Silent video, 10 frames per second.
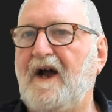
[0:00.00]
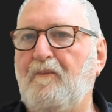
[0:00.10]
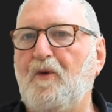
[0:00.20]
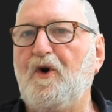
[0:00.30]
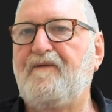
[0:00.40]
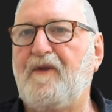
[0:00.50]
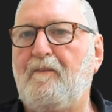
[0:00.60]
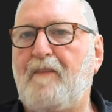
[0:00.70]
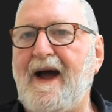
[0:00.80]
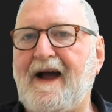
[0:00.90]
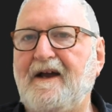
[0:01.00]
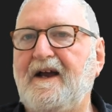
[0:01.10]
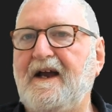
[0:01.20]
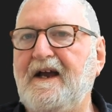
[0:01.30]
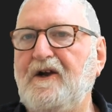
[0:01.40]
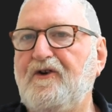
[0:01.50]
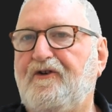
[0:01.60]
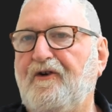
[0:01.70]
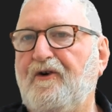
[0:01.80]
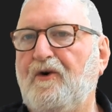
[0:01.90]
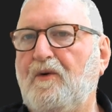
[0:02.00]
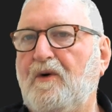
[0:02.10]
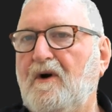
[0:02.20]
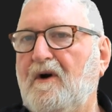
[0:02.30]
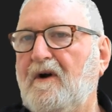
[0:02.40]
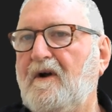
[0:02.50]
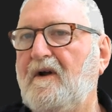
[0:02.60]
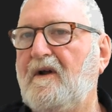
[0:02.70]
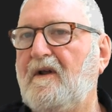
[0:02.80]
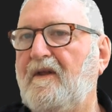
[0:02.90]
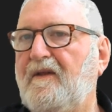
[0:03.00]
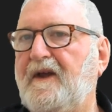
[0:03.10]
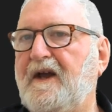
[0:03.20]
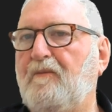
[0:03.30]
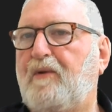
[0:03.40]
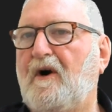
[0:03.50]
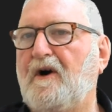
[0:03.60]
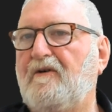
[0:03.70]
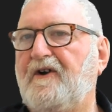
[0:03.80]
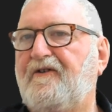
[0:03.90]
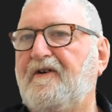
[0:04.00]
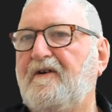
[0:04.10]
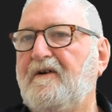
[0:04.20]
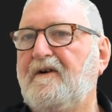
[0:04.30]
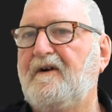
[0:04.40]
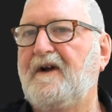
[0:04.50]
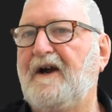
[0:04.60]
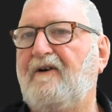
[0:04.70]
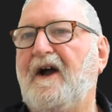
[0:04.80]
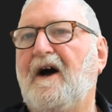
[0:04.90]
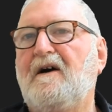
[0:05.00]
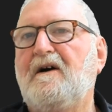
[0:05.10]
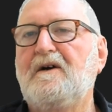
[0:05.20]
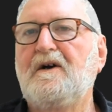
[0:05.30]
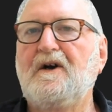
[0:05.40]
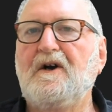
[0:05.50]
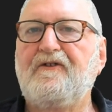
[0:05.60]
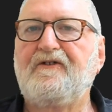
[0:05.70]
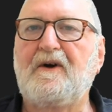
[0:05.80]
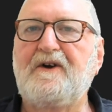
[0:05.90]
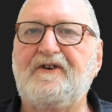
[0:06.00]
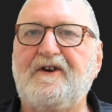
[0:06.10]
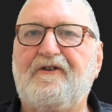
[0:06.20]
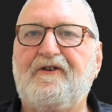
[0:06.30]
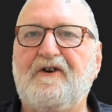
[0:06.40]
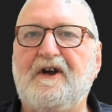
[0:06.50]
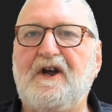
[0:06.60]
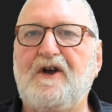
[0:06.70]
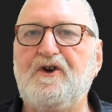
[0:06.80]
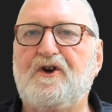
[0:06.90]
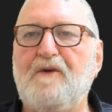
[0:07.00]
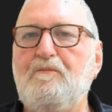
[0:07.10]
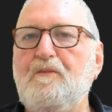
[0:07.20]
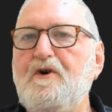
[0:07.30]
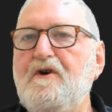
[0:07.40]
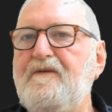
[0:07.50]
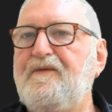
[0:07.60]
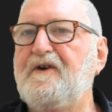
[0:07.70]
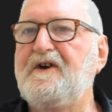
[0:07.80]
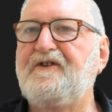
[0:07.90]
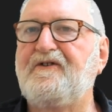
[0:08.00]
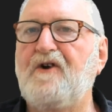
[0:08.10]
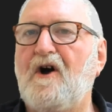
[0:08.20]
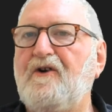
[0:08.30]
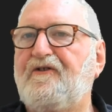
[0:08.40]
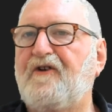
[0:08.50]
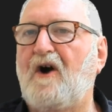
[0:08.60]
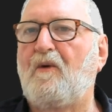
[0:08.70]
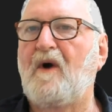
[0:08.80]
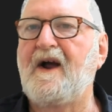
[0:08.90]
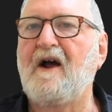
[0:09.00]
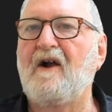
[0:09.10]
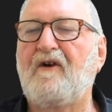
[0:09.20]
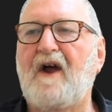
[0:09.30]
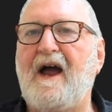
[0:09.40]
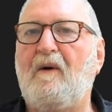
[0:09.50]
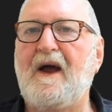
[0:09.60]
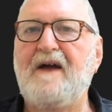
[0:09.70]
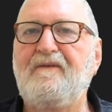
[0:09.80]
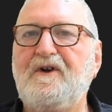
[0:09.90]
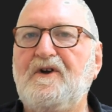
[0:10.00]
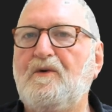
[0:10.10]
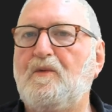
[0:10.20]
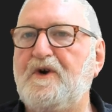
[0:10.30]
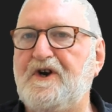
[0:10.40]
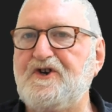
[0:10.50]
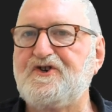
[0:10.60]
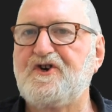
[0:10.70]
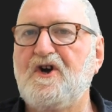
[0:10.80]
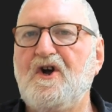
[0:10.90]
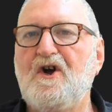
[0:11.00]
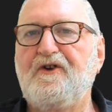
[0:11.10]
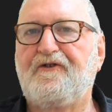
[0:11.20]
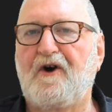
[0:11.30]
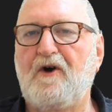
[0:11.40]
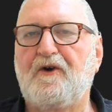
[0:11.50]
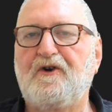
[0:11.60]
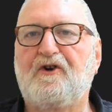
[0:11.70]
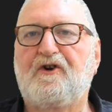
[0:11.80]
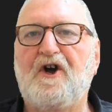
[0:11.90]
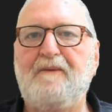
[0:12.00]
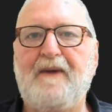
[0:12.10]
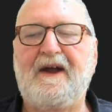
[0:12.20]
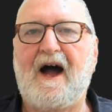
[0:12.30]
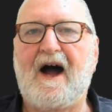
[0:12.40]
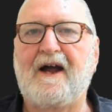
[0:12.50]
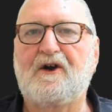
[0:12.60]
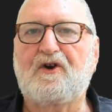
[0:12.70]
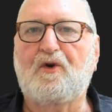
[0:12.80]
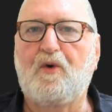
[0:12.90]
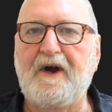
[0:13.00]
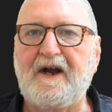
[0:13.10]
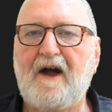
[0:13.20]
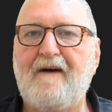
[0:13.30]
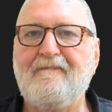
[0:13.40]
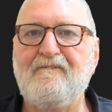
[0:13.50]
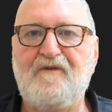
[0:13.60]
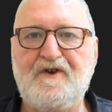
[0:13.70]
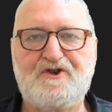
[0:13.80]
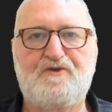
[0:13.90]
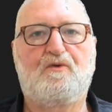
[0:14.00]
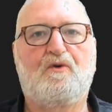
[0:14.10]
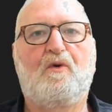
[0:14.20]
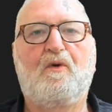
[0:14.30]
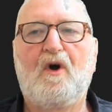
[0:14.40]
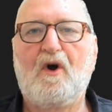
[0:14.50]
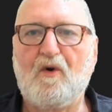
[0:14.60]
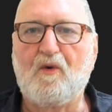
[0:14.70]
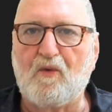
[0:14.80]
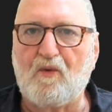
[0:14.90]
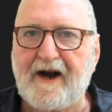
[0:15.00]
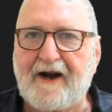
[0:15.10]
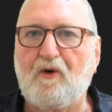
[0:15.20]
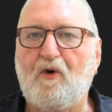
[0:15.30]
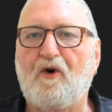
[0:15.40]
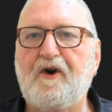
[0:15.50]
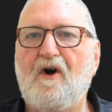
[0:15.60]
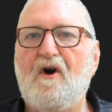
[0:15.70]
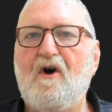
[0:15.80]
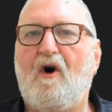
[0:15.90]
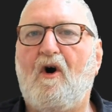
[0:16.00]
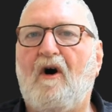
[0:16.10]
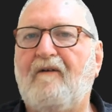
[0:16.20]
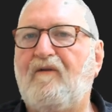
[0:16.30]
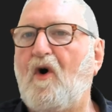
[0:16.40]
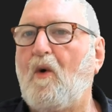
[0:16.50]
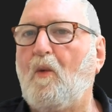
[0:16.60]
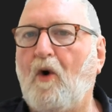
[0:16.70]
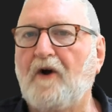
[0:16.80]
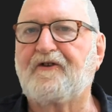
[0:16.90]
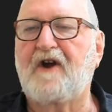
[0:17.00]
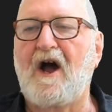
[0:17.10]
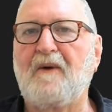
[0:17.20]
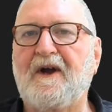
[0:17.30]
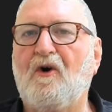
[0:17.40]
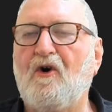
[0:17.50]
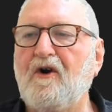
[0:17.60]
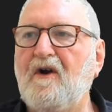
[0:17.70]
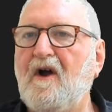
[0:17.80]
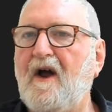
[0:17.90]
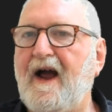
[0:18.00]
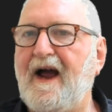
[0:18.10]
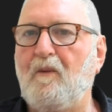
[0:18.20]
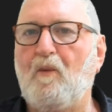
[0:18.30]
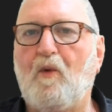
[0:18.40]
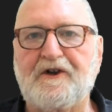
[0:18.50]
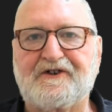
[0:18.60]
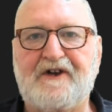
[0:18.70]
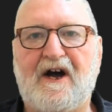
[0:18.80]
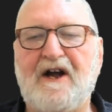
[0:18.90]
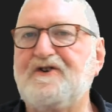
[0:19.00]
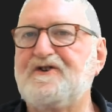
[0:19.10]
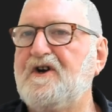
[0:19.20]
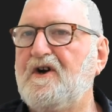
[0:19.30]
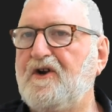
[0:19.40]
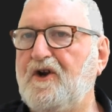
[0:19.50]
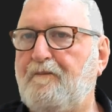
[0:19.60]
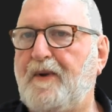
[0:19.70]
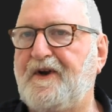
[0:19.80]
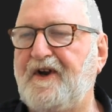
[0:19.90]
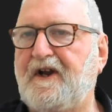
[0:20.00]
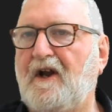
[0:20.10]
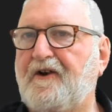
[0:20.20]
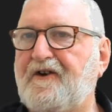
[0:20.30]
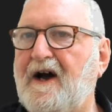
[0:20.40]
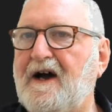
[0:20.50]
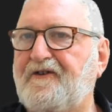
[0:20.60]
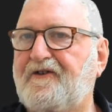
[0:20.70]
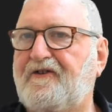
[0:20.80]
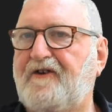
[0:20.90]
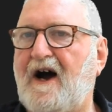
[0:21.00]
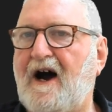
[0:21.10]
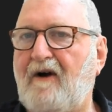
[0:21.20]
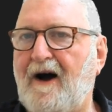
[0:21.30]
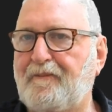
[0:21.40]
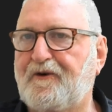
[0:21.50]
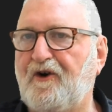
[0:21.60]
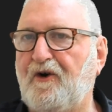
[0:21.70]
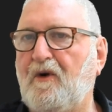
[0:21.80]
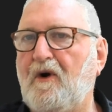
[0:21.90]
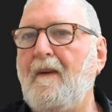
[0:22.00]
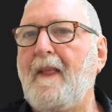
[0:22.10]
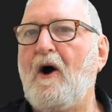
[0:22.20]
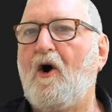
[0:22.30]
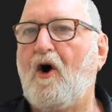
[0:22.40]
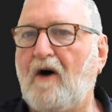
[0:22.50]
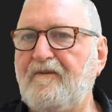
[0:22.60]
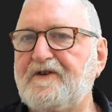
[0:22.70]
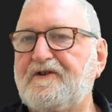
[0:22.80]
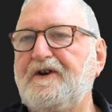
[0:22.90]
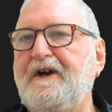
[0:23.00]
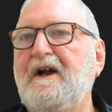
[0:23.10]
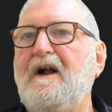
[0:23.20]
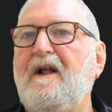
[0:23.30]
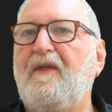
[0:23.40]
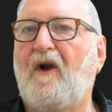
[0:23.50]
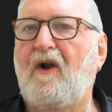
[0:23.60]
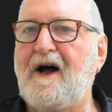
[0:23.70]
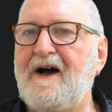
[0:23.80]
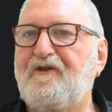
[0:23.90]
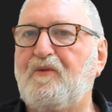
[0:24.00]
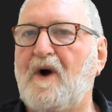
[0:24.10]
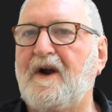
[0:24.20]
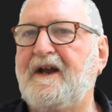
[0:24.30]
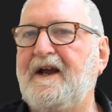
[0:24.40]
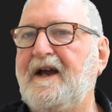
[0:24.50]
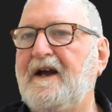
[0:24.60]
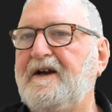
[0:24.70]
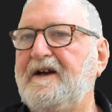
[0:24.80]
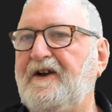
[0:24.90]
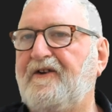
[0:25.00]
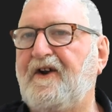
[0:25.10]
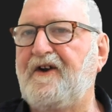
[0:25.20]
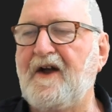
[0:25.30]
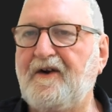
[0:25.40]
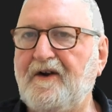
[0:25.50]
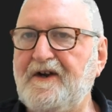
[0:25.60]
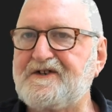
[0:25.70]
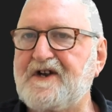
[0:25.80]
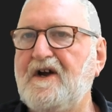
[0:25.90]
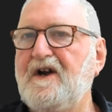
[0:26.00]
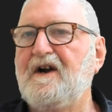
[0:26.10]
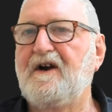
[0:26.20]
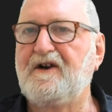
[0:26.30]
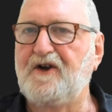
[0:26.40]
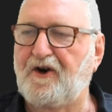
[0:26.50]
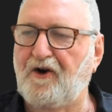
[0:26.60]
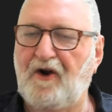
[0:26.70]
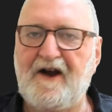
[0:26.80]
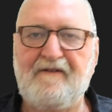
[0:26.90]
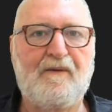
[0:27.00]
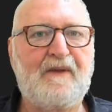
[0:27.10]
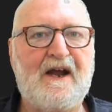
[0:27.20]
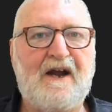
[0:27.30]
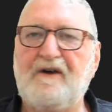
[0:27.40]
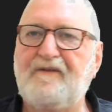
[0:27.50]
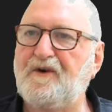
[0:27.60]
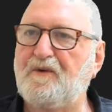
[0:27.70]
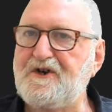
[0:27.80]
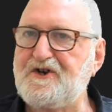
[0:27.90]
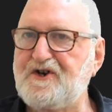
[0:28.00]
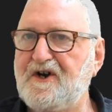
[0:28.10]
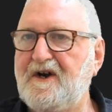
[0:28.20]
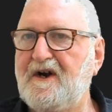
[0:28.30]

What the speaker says: and move them back into the in progress area. So as you can see, you can move these notes around however you wish so that you're keeping a quick visual record of what's going on and what stage your particular tasks are up to. Obviously, the last one here is the done list. You can leave them there if you wish